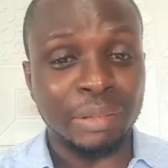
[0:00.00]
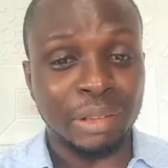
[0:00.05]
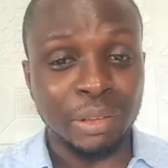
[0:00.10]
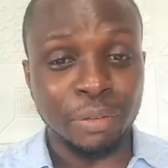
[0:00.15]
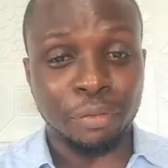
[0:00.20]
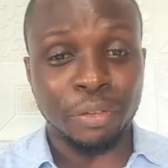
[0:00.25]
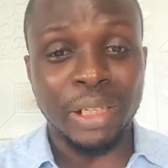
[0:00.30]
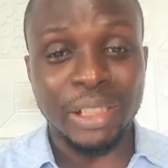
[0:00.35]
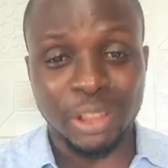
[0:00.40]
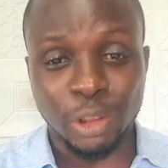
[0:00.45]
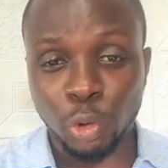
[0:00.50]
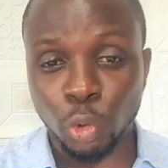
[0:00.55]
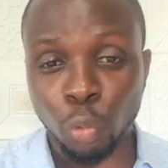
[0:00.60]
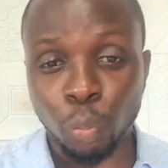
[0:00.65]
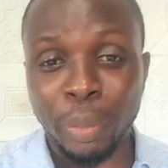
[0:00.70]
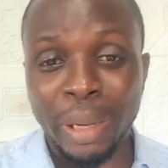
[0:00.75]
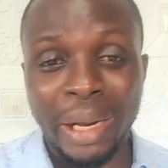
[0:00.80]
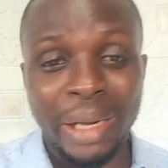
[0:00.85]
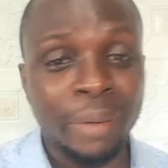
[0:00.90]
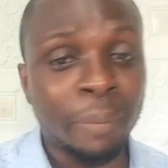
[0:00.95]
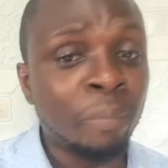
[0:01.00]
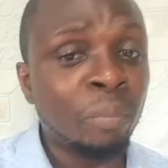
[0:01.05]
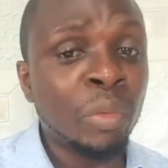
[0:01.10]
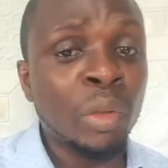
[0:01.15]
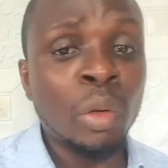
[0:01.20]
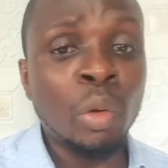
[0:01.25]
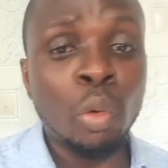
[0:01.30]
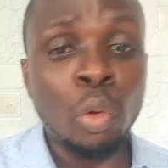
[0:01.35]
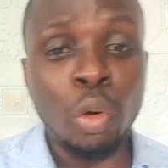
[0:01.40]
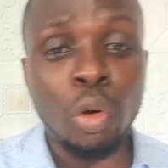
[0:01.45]
I've seen friends in Dubai
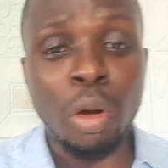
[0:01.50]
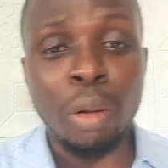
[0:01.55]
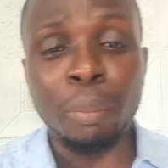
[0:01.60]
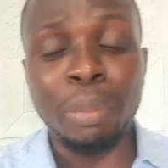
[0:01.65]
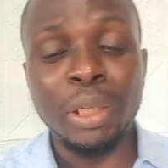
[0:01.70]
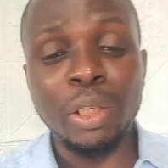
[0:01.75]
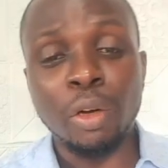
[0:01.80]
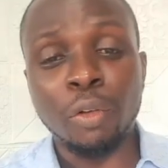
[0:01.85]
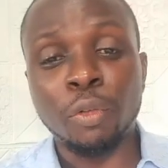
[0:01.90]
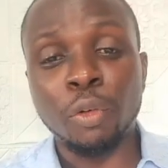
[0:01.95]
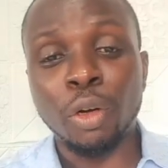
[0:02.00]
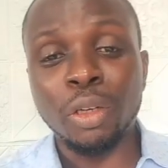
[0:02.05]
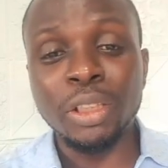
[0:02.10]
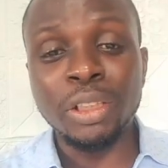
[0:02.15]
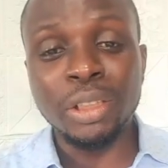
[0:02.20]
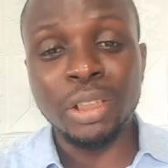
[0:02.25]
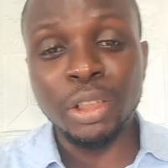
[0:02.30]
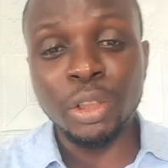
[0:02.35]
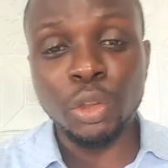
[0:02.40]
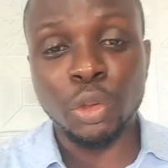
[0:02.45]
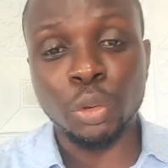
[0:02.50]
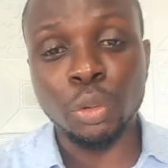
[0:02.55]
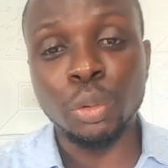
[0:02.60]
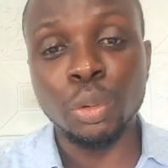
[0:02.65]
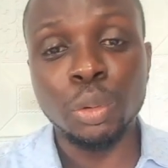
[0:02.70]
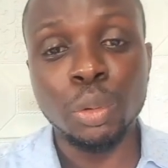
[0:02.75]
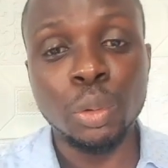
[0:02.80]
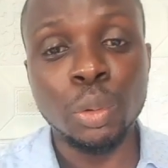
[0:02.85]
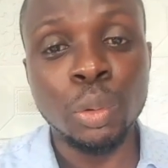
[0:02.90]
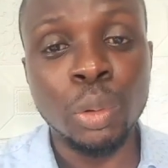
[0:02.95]
who complain of running
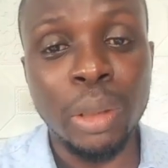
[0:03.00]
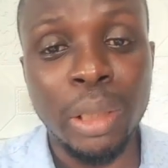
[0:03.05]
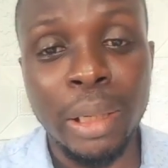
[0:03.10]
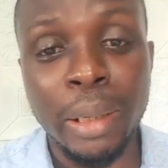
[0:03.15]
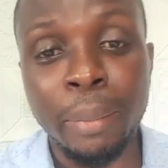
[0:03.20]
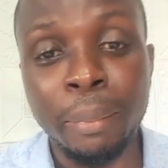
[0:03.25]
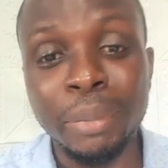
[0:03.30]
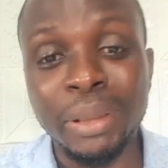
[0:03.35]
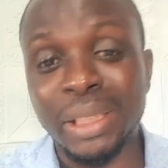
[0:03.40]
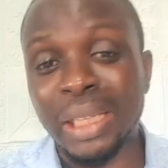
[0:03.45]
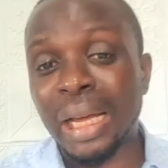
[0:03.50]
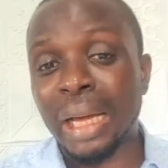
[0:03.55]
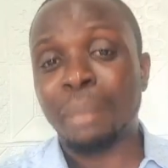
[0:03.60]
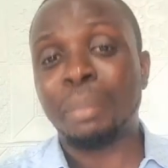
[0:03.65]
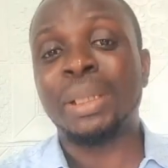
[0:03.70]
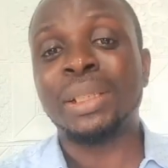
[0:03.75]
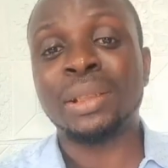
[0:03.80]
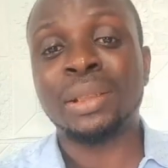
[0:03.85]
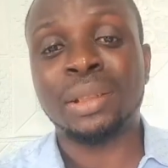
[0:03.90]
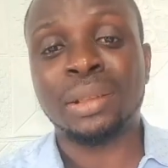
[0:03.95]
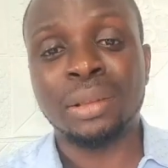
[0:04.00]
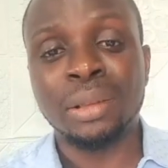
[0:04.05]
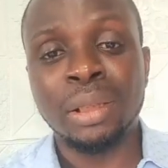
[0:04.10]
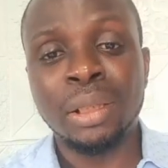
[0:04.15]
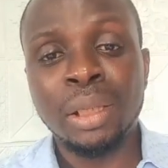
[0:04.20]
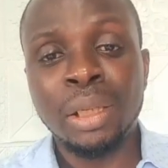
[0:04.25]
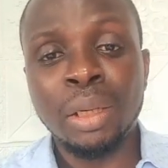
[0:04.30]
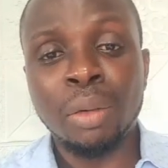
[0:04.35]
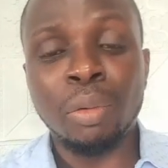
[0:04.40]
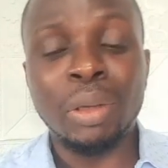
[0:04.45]
into
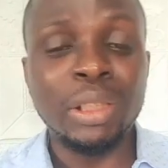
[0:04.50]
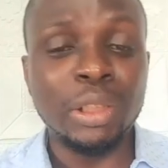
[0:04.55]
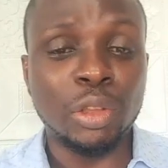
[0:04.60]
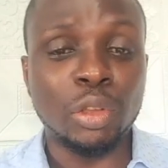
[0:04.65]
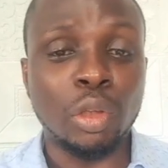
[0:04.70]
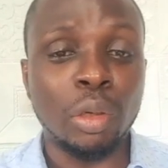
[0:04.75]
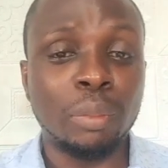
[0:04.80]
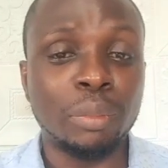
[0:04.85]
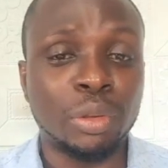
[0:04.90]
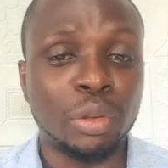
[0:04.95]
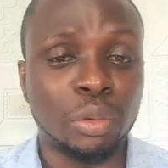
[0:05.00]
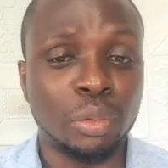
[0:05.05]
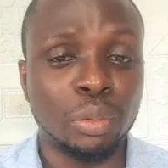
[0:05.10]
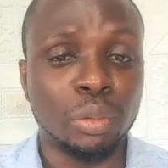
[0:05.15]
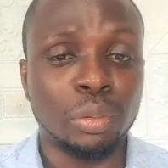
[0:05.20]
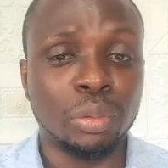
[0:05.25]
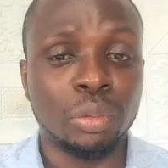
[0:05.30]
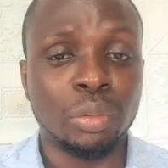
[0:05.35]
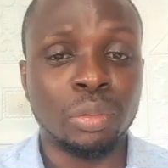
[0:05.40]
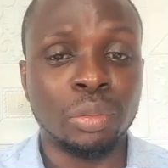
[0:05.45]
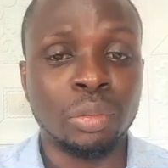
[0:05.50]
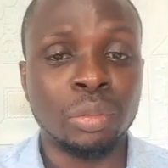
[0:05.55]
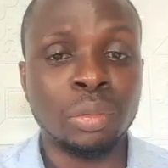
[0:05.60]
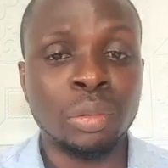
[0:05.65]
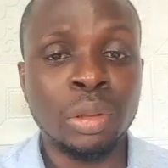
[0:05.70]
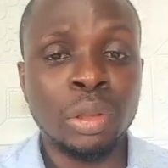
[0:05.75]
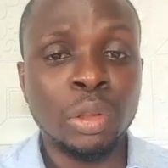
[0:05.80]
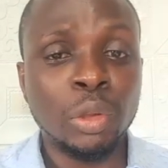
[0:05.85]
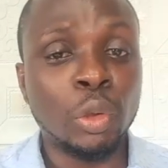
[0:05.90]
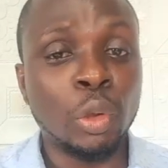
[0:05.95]
scammers when it comes
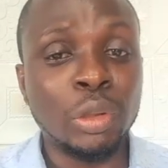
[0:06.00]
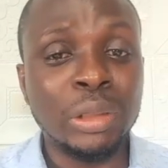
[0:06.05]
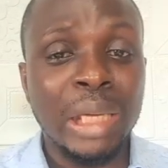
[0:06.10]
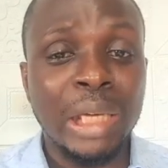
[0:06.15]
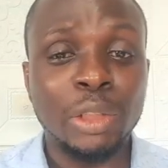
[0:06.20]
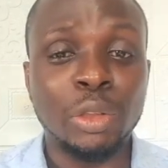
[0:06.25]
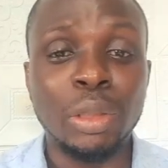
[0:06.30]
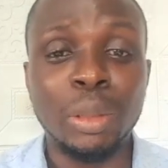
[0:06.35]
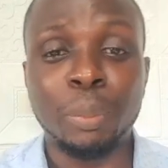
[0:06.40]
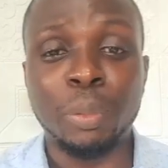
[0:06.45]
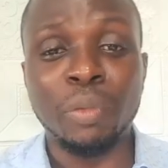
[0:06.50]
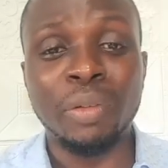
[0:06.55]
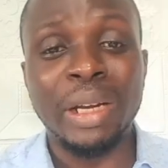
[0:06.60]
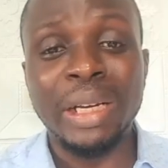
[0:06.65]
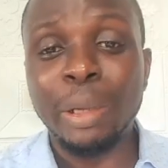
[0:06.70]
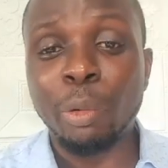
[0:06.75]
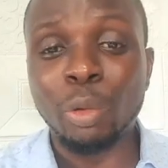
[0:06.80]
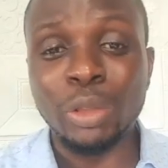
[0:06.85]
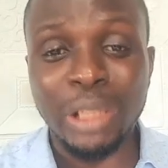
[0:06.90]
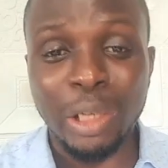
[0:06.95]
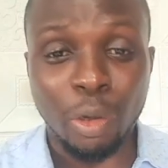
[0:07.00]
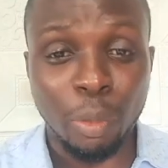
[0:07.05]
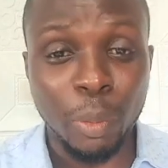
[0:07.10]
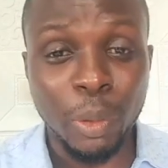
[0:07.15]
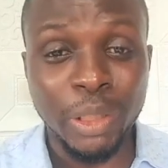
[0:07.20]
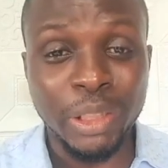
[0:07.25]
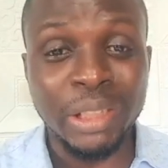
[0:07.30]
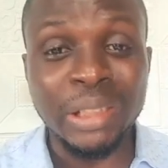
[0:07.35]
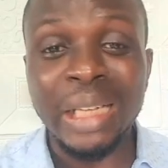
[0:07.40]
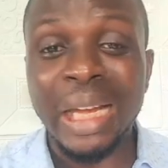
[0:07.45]
to those that actually provide them with
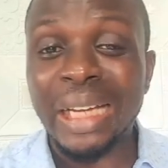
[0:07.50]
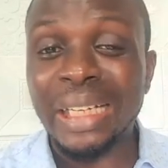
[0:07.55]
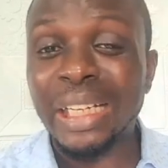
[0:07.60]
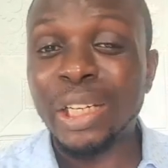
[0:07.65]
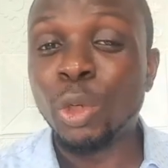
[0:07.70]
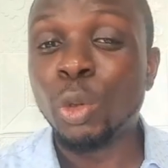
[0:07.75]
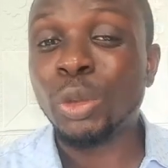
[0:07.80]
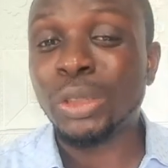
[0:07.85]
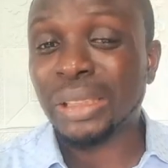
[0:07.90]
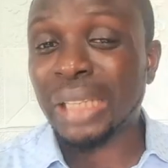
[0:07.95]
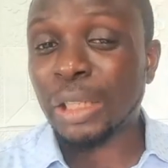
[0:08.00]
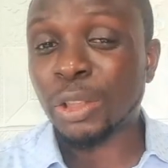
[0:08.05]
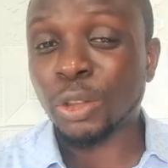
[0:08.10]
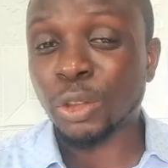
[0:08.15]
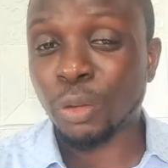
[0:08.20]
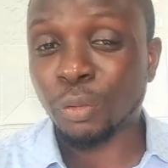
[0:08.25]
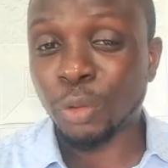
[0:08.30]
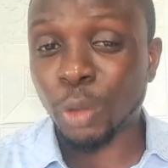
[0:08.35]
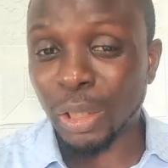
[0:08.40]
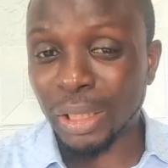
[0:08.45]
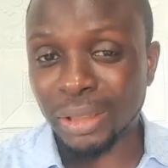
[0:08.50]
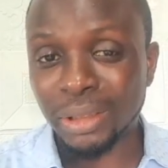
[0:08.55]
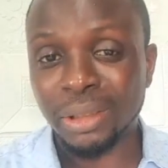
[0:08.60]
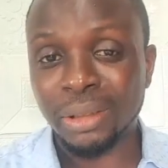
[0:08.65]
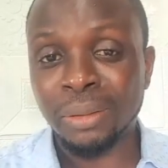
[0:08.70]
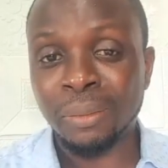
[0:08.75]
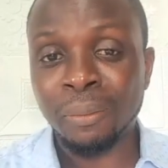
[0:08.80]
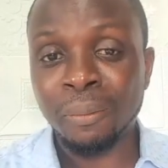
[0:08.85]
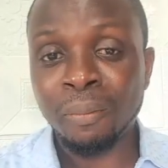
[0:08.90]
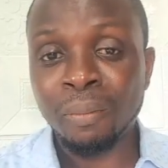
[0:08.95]
accommodation, and they lose thousands of
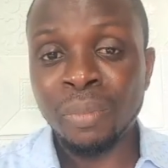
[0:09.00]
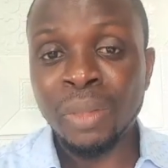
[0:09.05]
dollars.